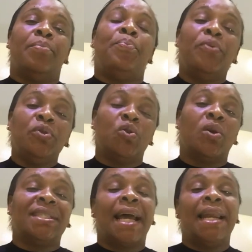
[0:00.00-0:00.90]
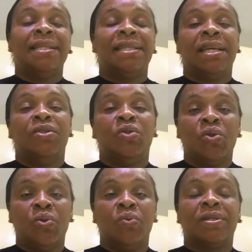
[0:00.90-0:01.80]
Put your talent into
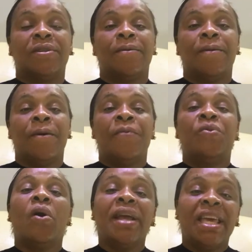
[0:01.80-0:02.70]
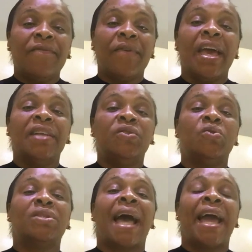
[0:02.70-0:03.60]
use. Don't give
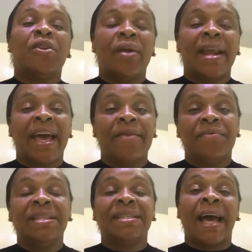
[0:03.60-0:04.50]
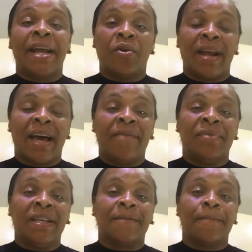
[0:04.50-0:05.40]
excuse, I don't have this, I don't have
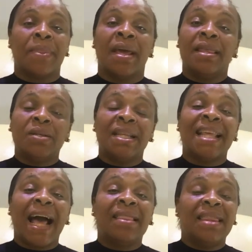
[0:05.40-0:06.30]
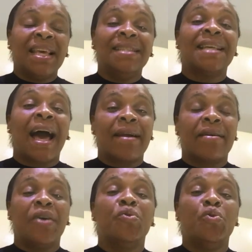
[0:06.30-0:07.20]
this. There are things
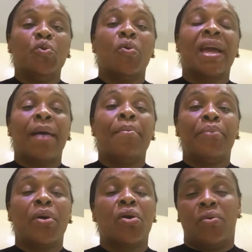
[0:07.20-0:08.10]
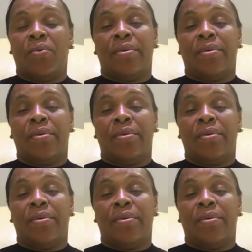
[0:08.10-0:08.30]
around you you can borrow.